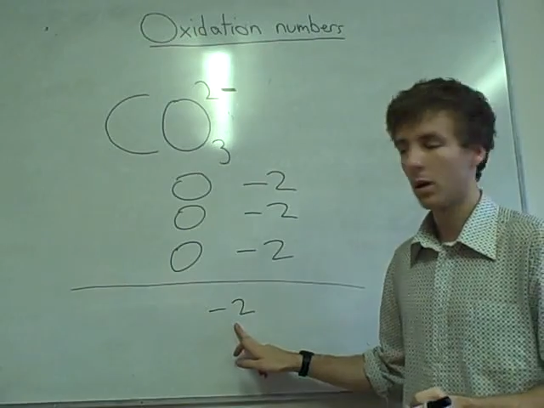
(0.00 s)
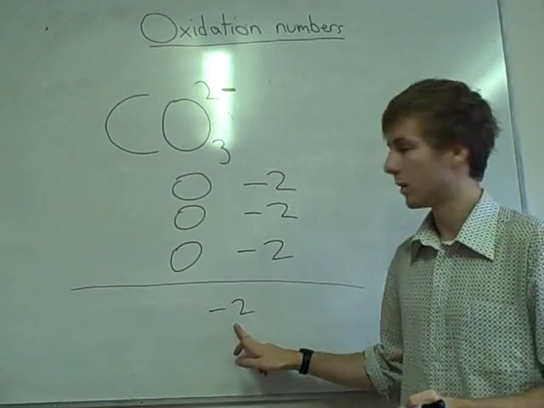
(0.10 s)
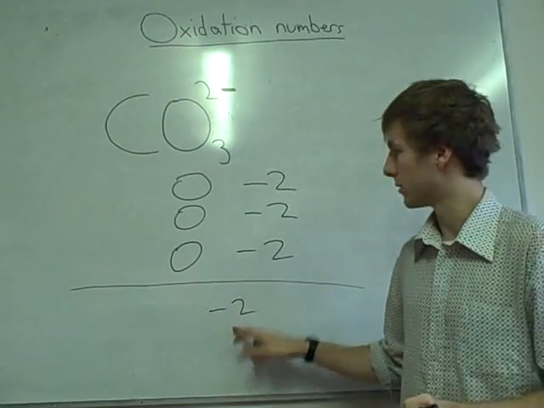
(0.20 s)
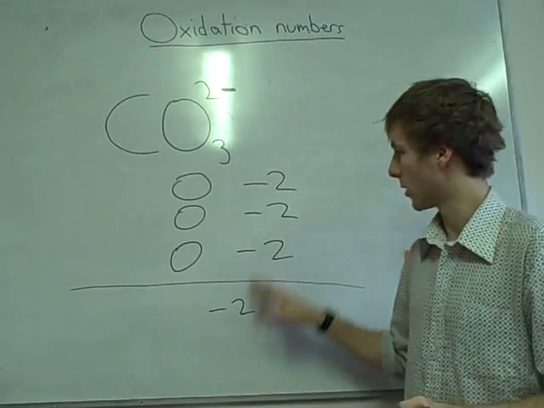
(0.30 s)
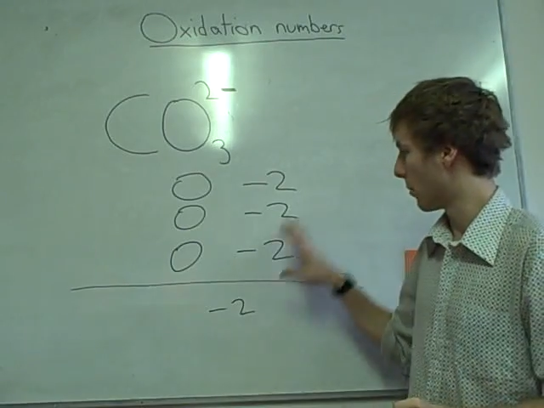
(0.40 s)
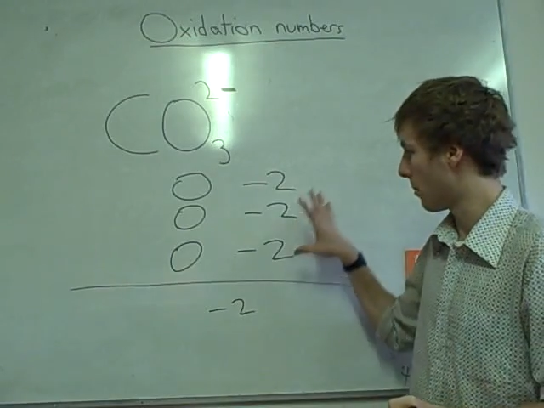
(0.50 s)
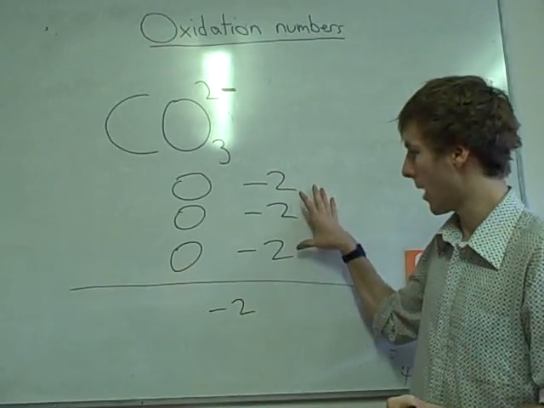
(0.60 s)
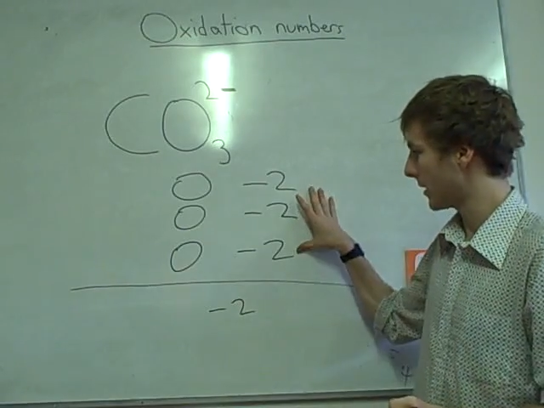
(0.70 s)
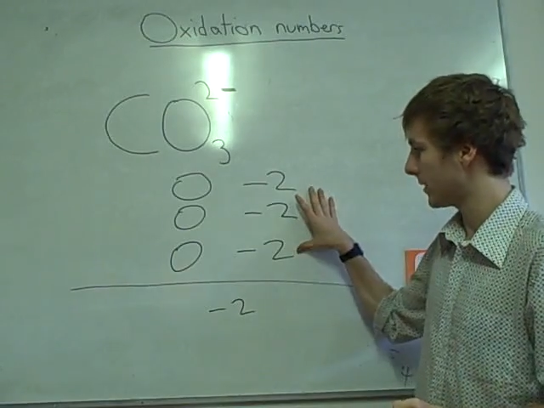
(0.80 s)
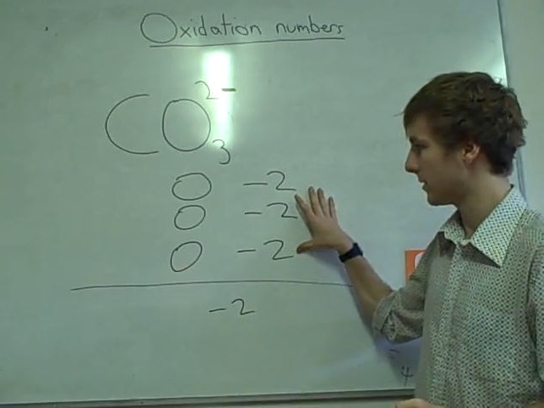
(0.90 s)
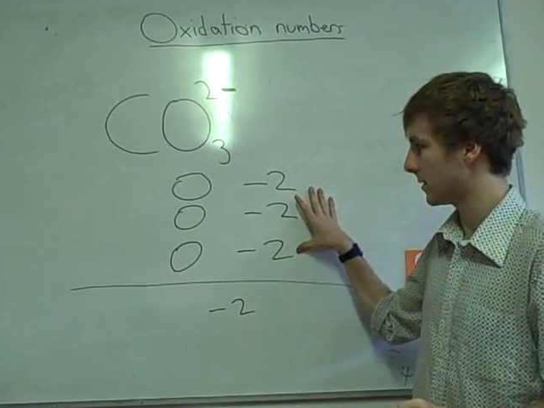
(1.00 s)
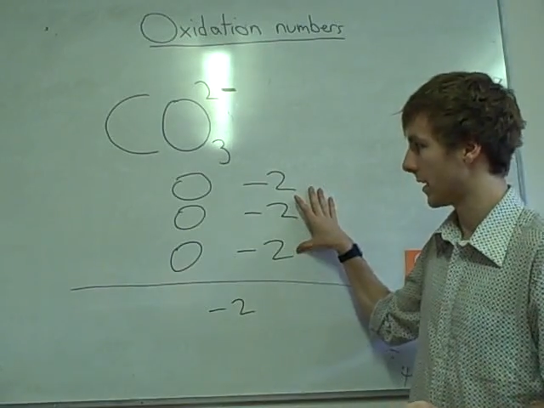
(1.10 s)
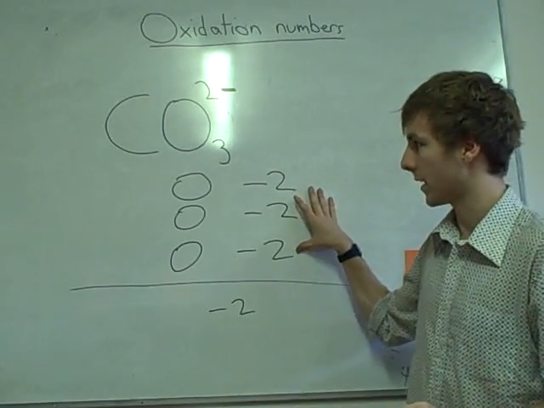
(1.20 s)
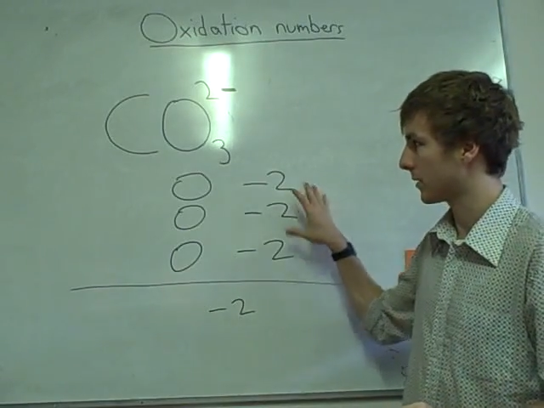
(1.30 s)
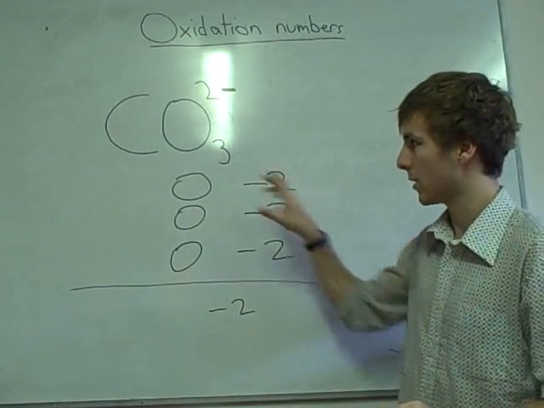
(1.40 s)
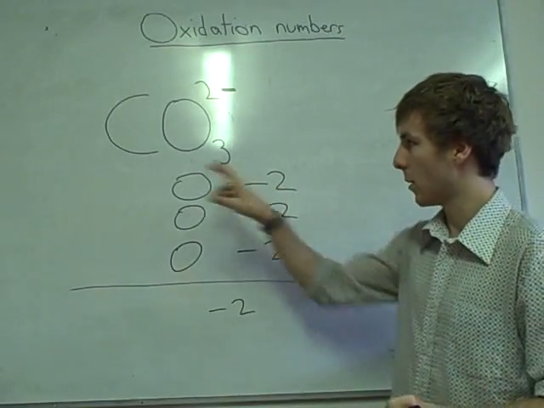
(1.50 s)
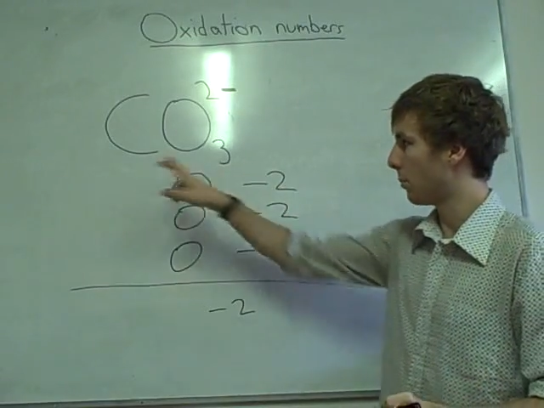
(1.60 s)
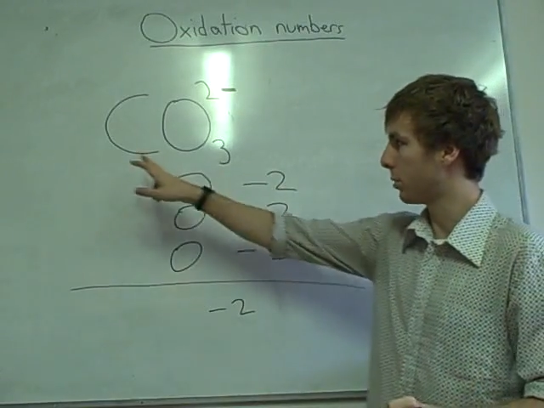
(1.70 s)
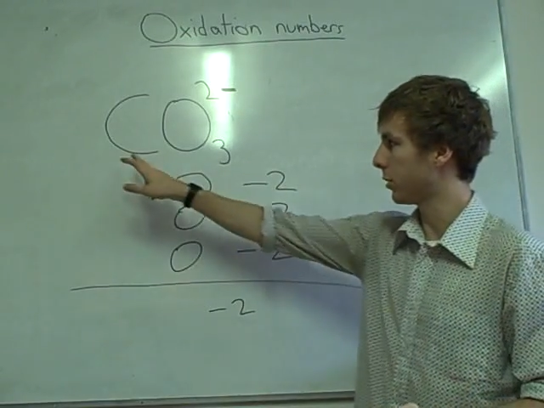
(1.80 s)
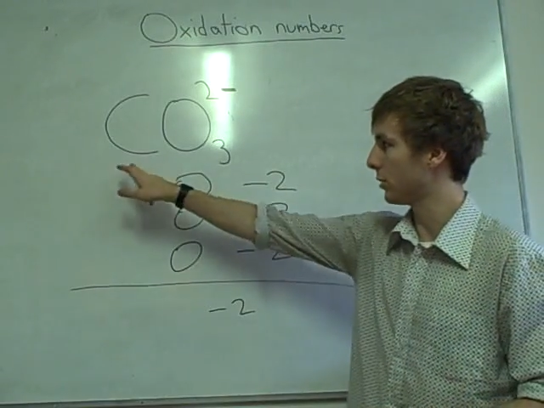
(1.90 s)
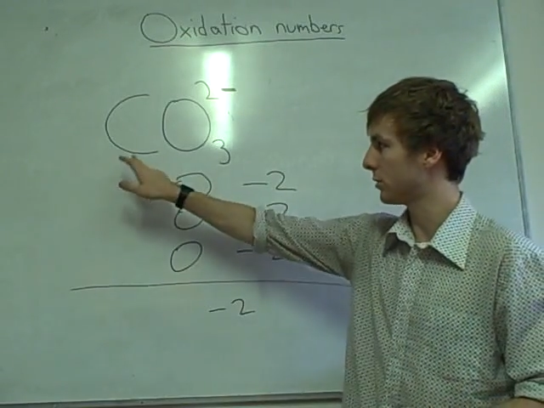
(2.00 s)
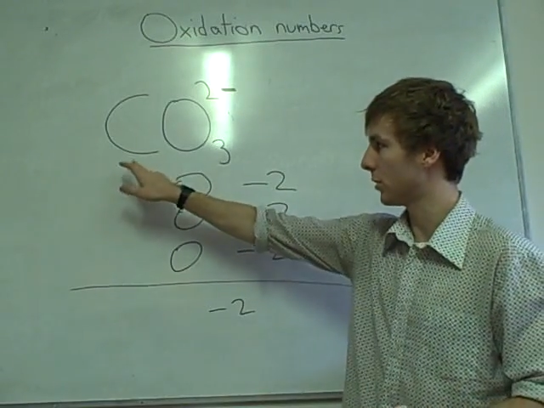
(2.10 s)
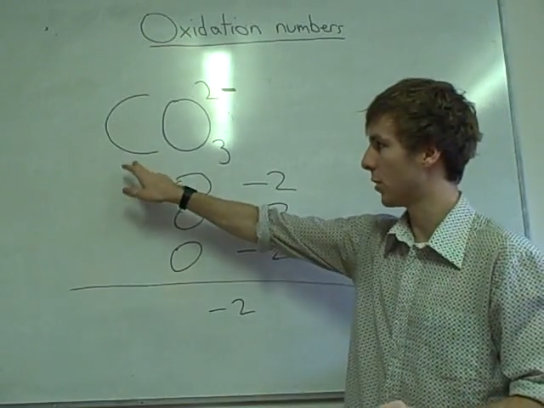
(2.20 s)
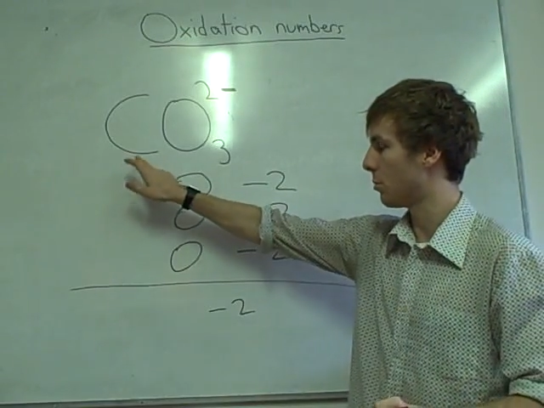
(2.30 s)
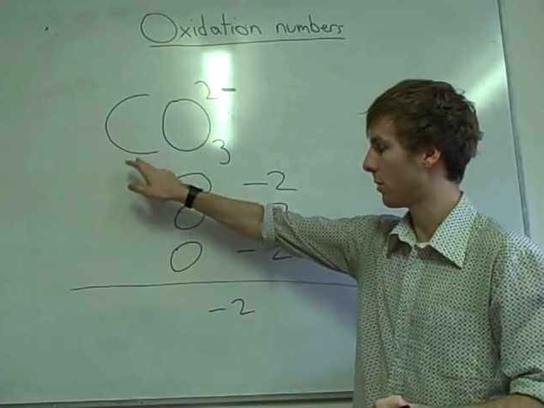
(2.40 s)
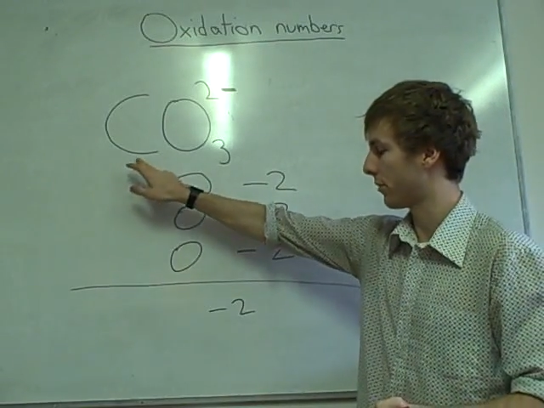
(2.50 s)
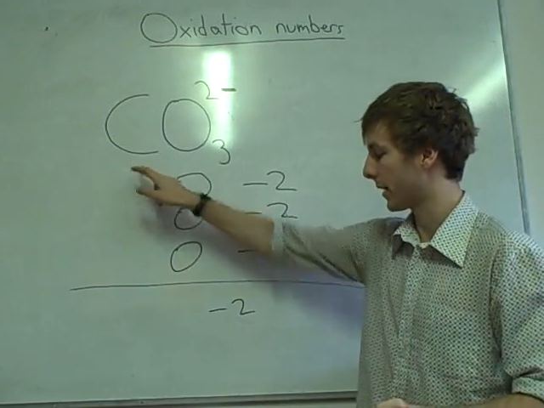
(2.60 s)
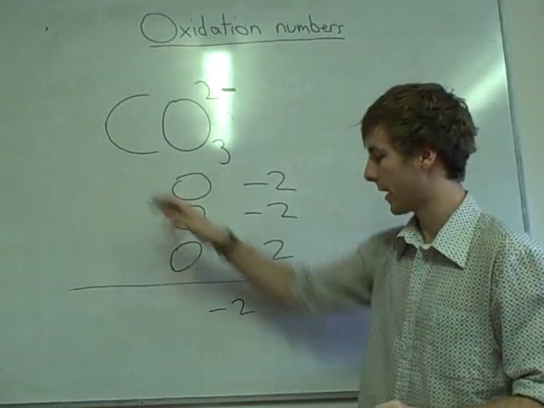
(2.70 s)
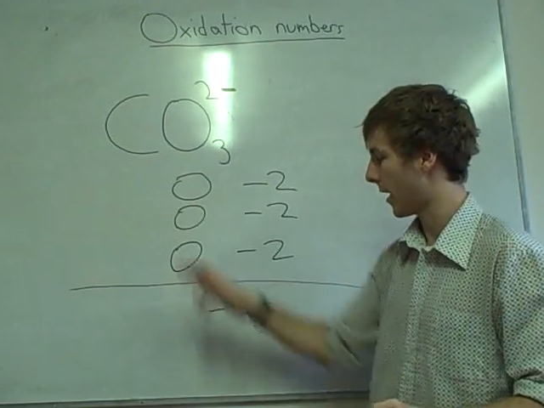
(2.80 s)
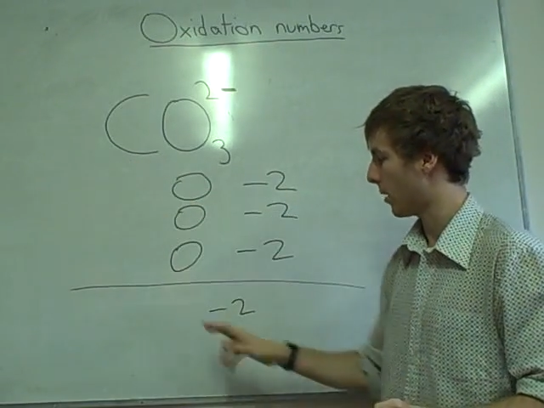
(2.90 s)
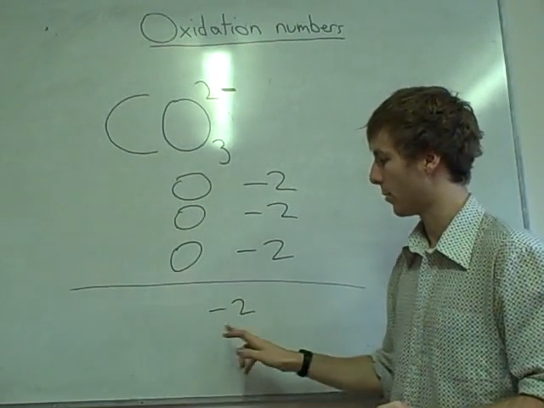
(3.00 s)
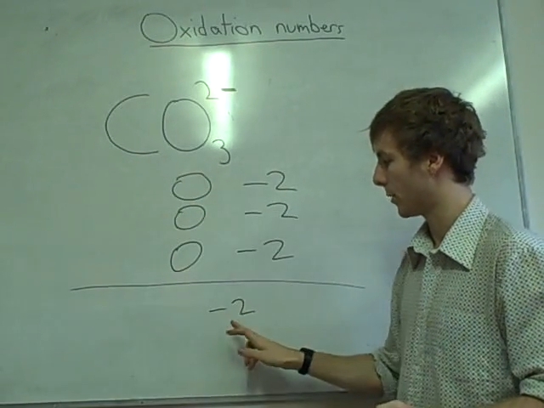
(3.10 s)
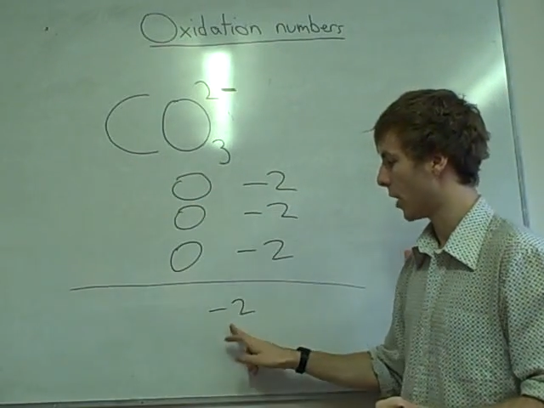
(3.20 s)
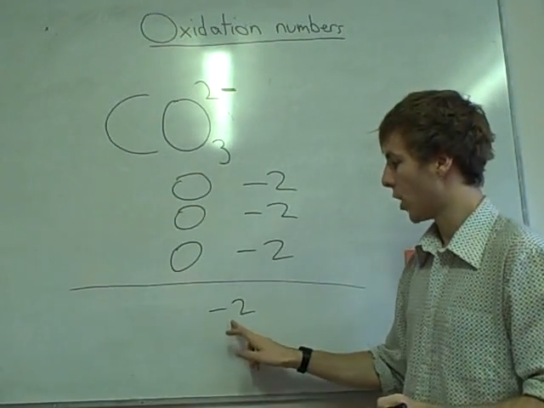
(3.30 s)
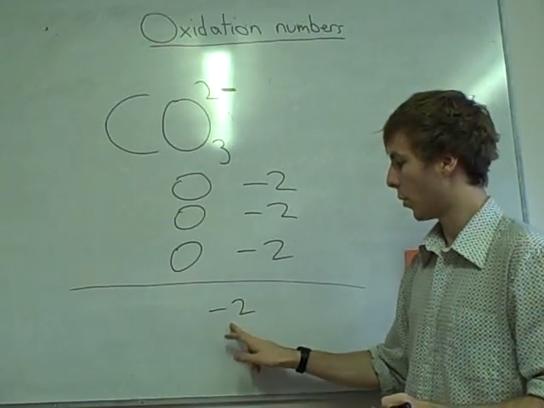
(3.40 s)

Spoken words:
So -6 plus a number for carbon